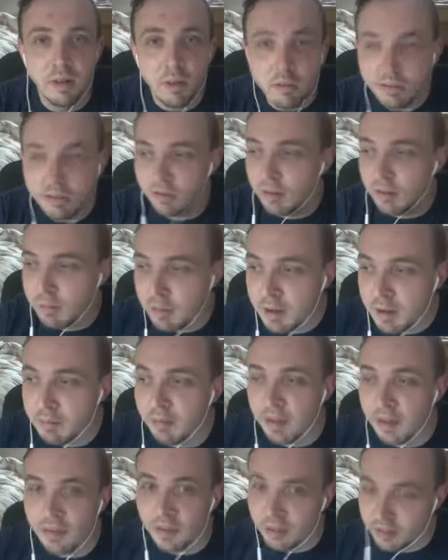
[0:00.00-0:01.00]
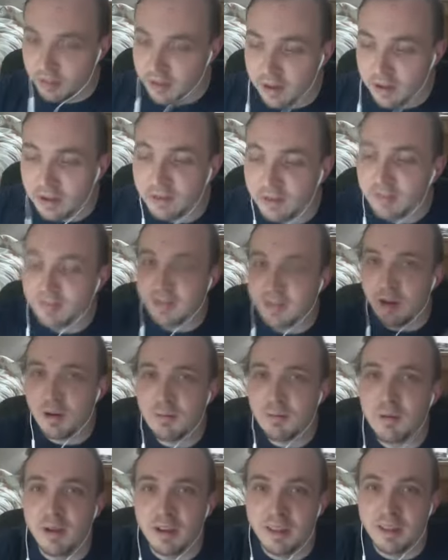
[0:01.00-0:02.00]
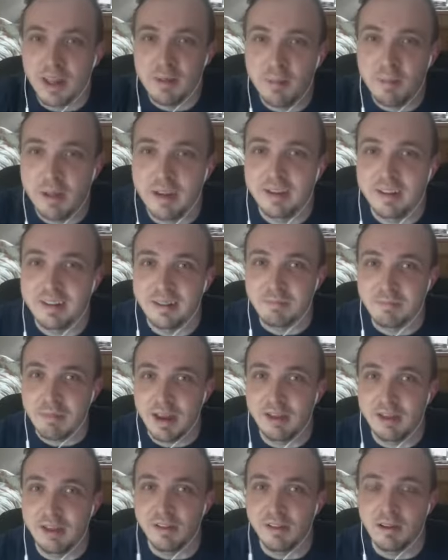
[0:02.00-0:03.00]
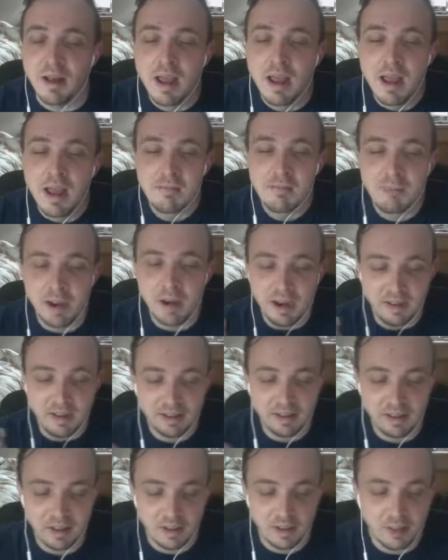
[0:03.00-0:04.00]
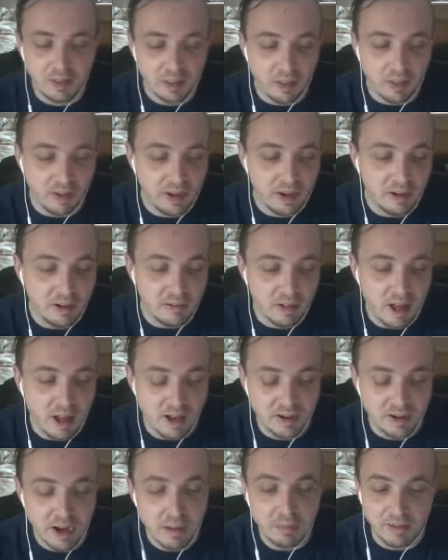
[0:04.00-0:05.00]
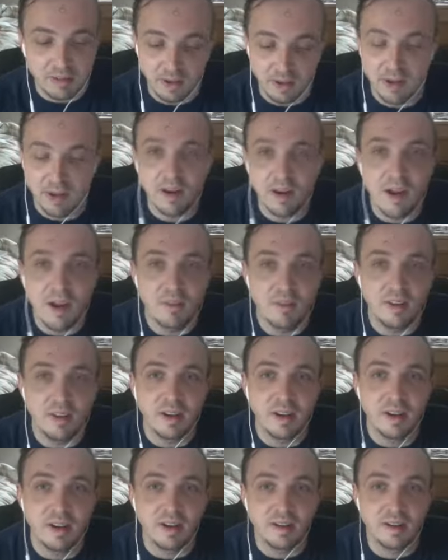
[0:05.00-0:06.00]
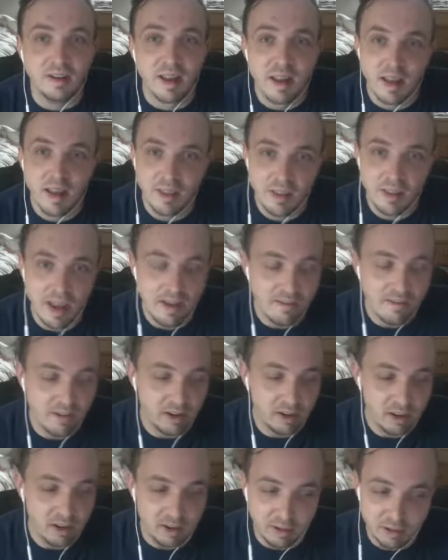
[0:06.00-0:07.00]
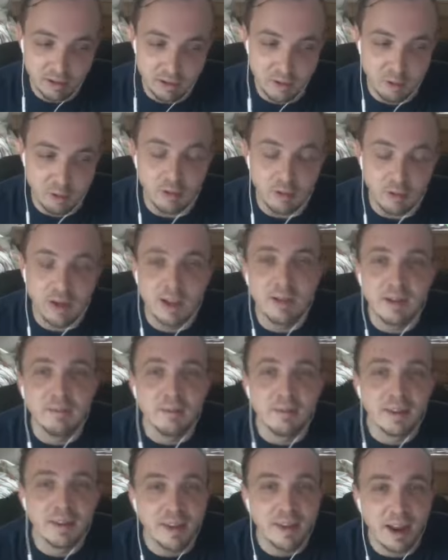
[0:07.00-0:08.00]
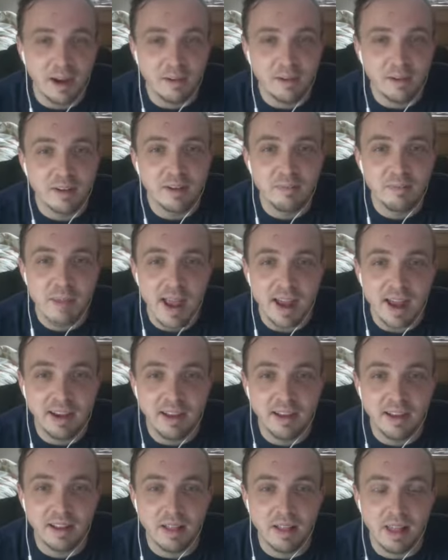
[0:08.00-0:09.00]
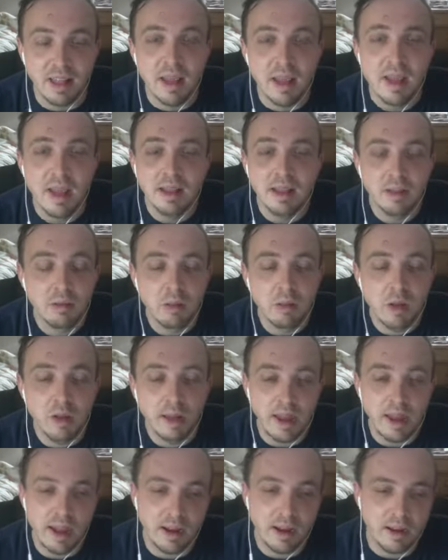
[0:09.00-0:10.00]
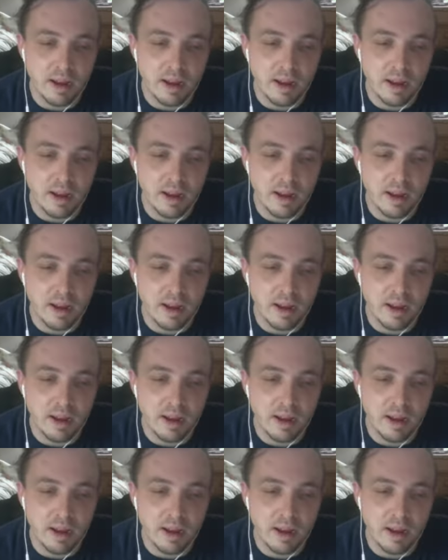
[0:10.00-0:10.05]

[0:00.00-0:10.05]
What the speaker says: are the people that the leaders are putting in that place to make sure. But it's the leader a lot of times, very often, is that extremely charismatic. Like look at